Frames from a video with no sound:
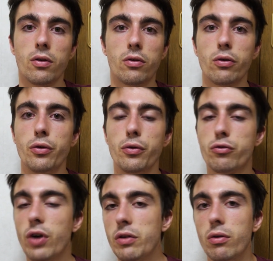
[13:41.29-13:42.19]
So you
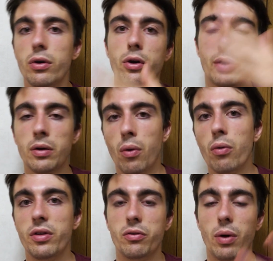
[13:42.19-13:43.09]
try to look around
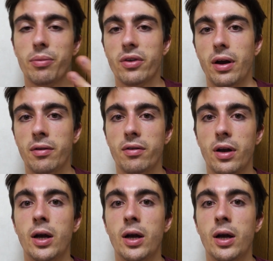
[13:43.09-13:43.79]
all these websites